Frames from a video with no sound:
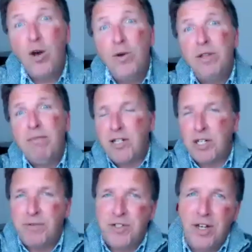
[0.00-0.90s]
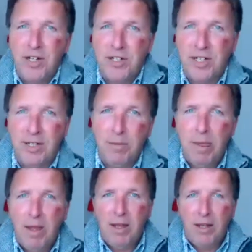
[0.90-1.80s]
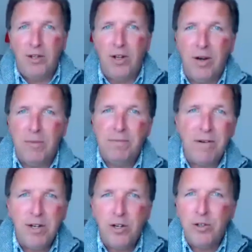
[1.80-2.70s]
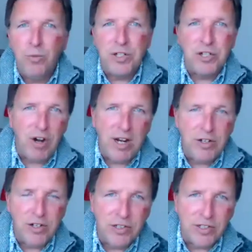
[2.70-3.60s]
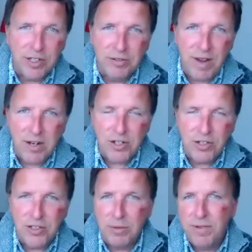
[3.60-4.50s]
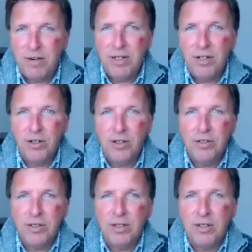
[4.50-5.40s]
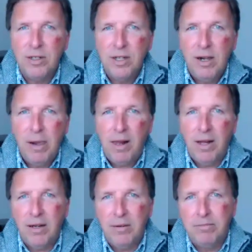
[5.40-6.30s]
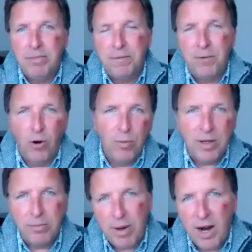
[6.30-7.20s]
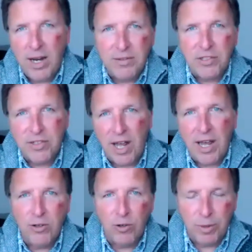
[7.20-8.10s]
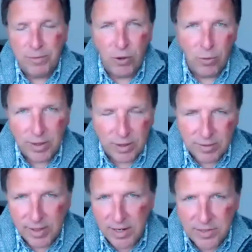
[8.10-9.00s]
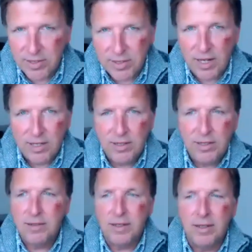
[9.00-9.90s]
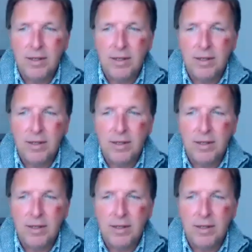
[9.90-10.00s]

in the magic fraternity, you know, I'm very good with strangers at conventions. I'm very good uh, um, performing behind the stand or performing at gigs, this, that, and the other.